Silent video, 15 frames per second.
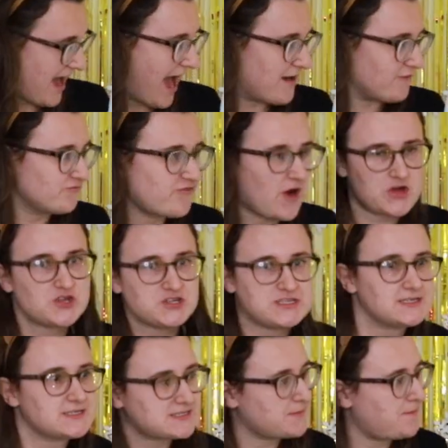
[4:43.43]
and rushed
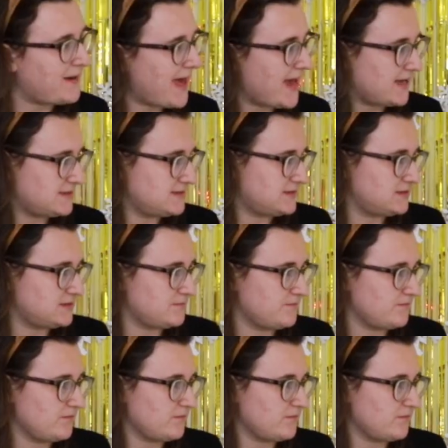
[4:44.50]
into place.